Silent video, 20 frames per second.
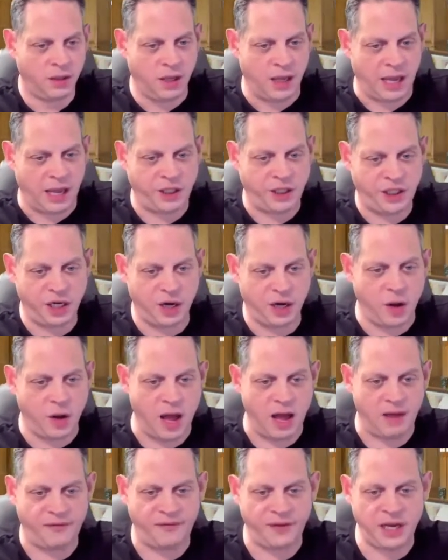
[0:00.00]
I show
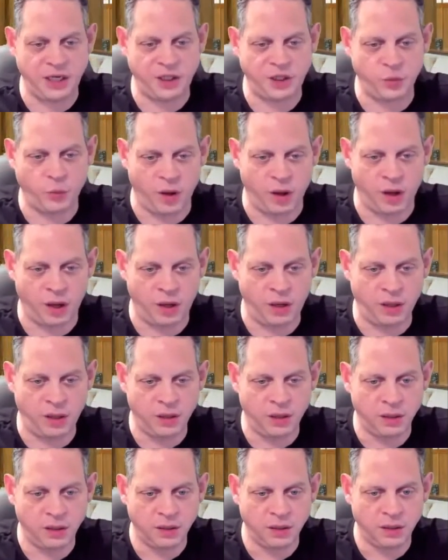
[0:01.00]
off each one
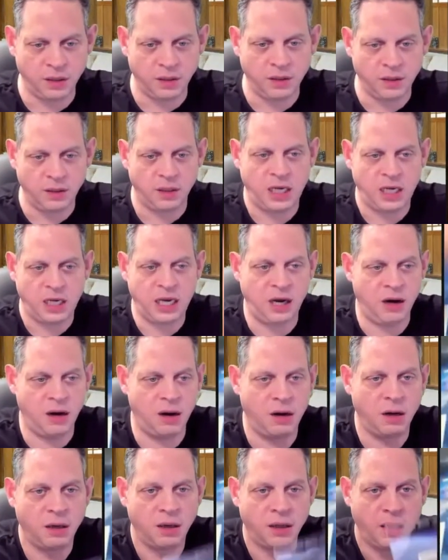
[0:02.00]

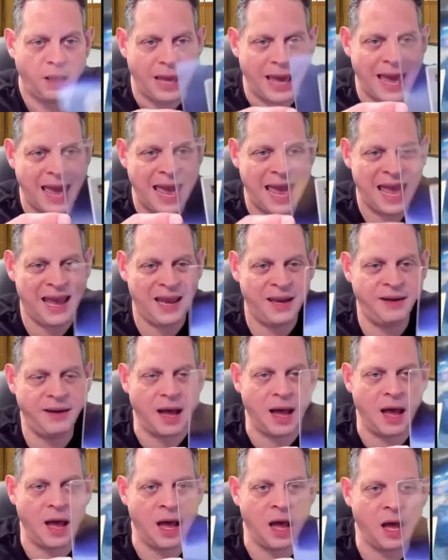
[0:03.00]
here and
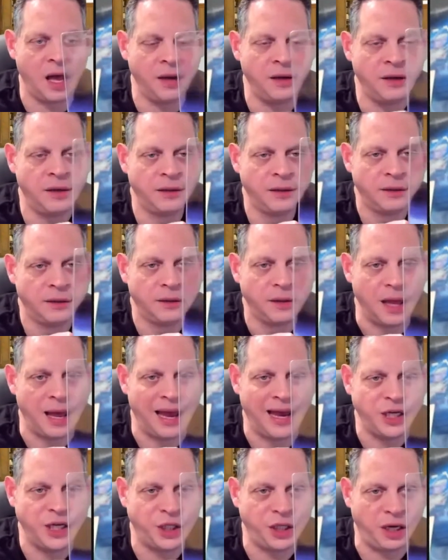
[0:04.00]
on
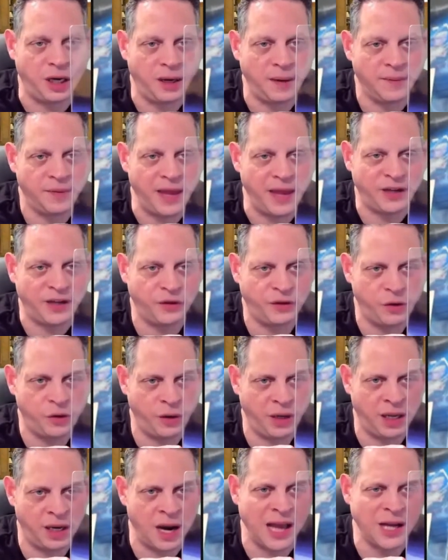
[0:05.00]
IG. Thanks for
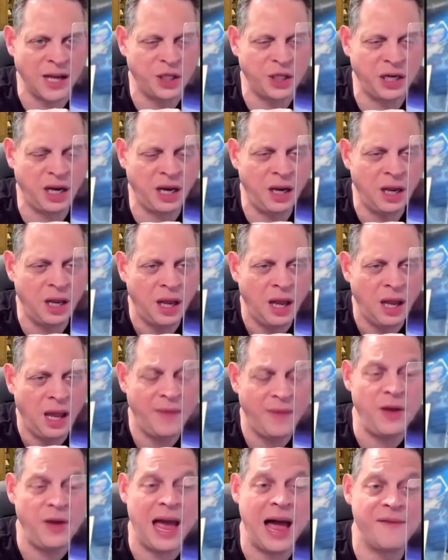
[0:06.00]
tuning in on IG.
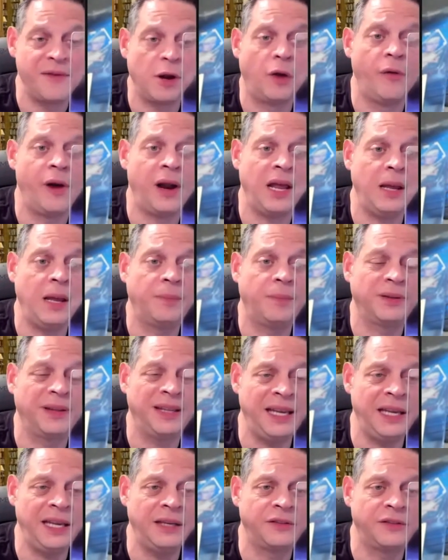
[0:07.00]
If you haven't already,
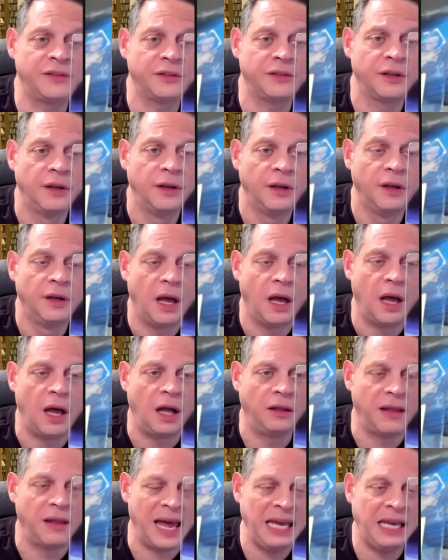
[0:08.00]
please
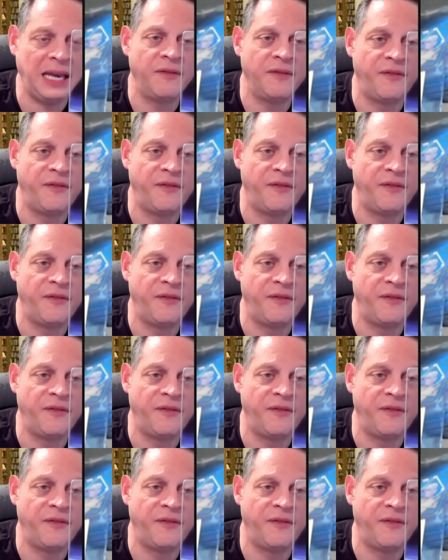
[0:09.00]
like and